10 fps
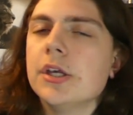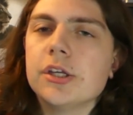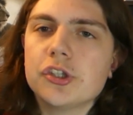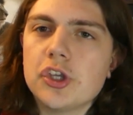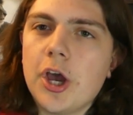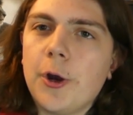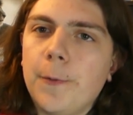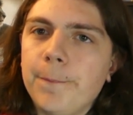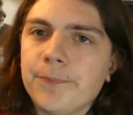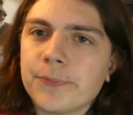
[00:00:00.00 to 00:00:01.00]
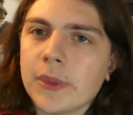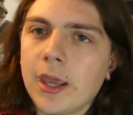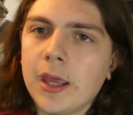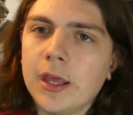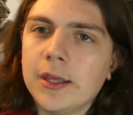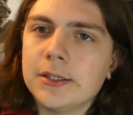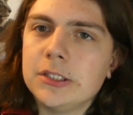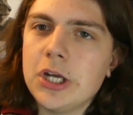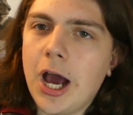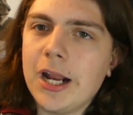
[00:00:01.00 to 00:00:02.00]
So,
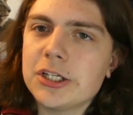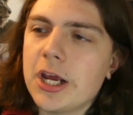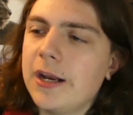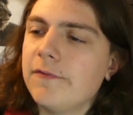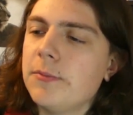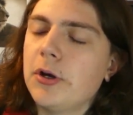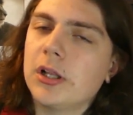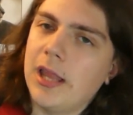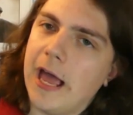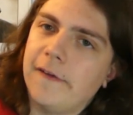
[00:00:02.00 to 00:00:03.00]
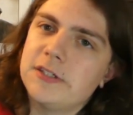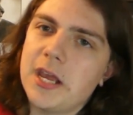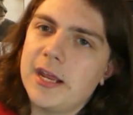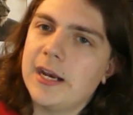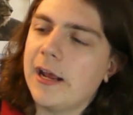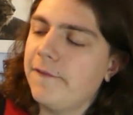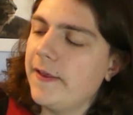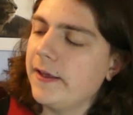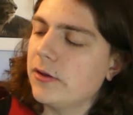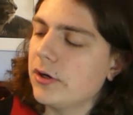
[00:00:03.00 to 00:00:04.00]
not a ton of the book left, and I feel
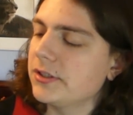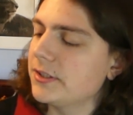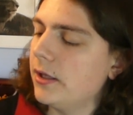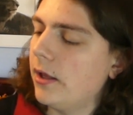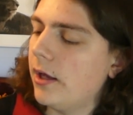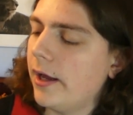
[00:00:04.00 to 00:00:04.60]
like there are still,